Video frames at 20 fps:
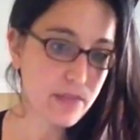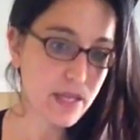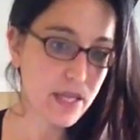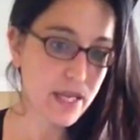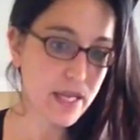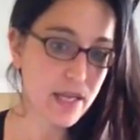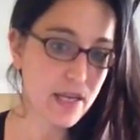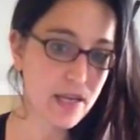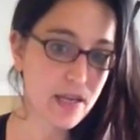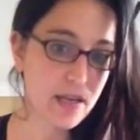
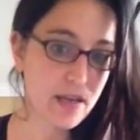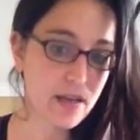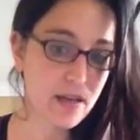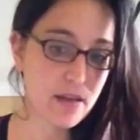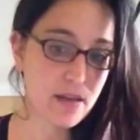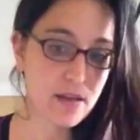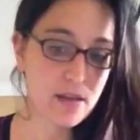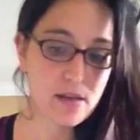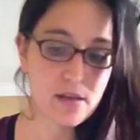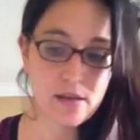
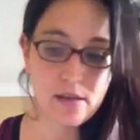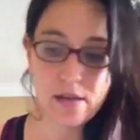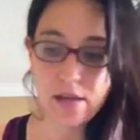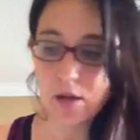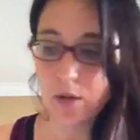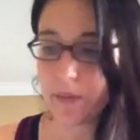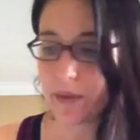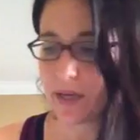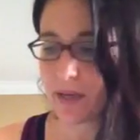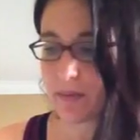And I
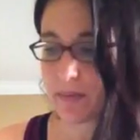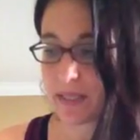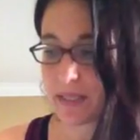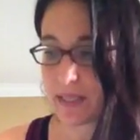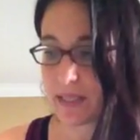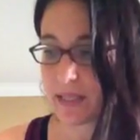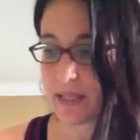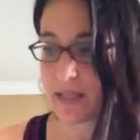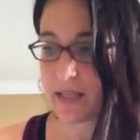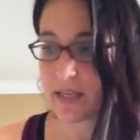hope I didn't miss
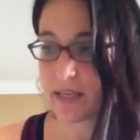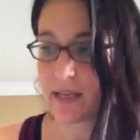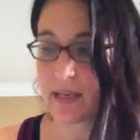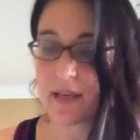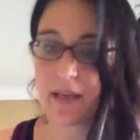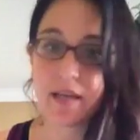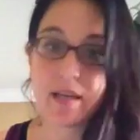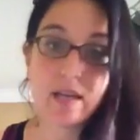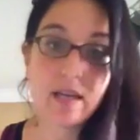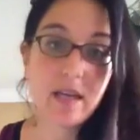anything.
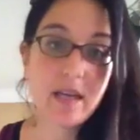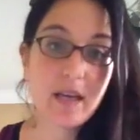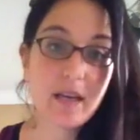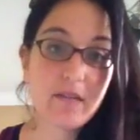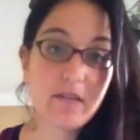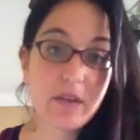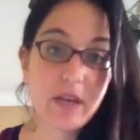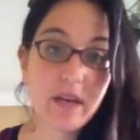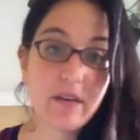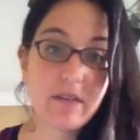If
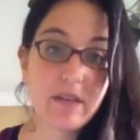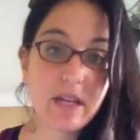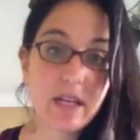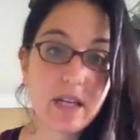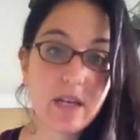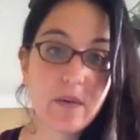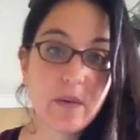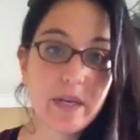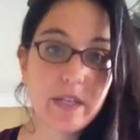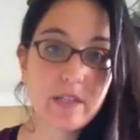you have any
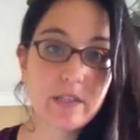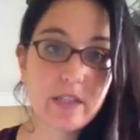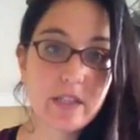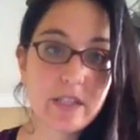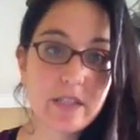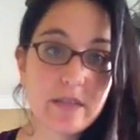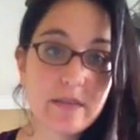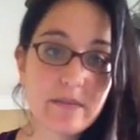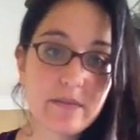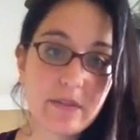
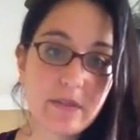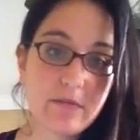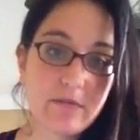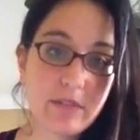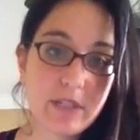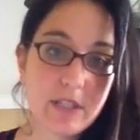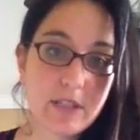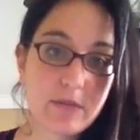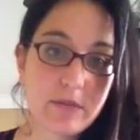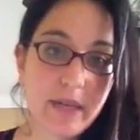questions, feel
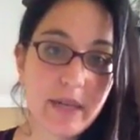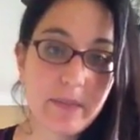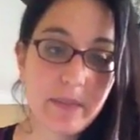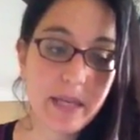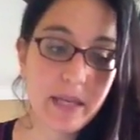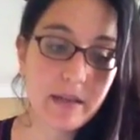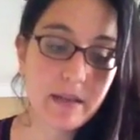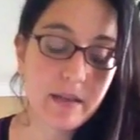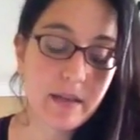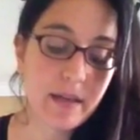free to write me.
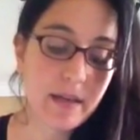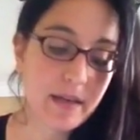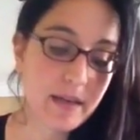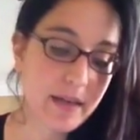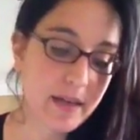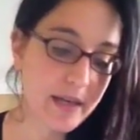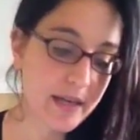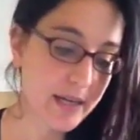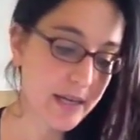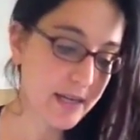
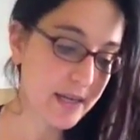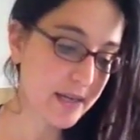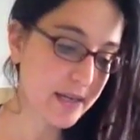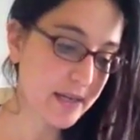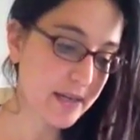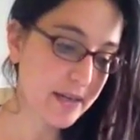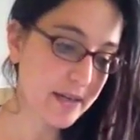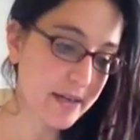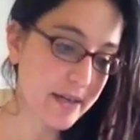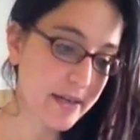
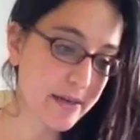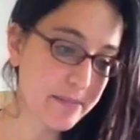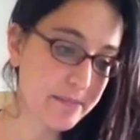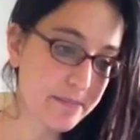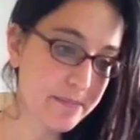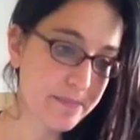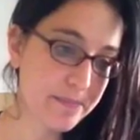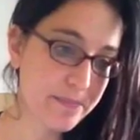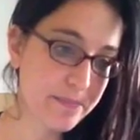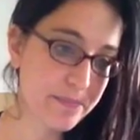And
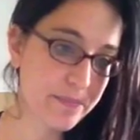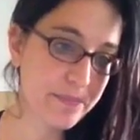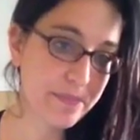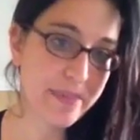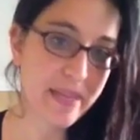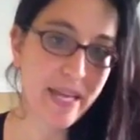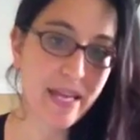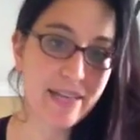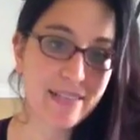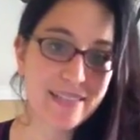
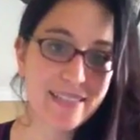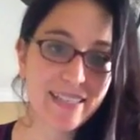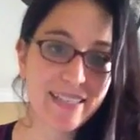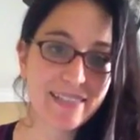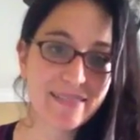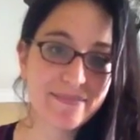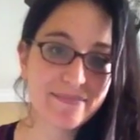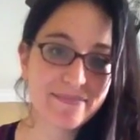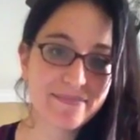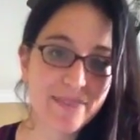that is it.
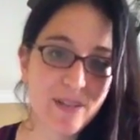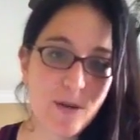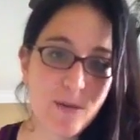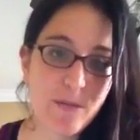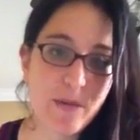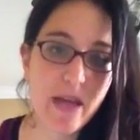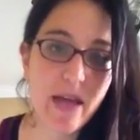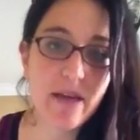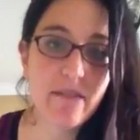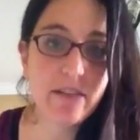Hope
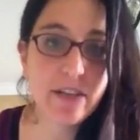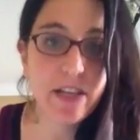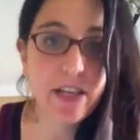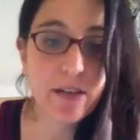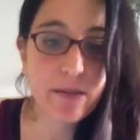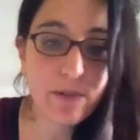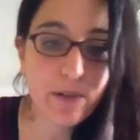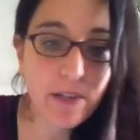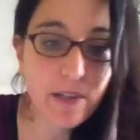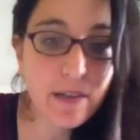you have a good
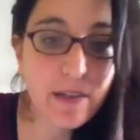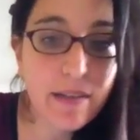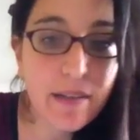one.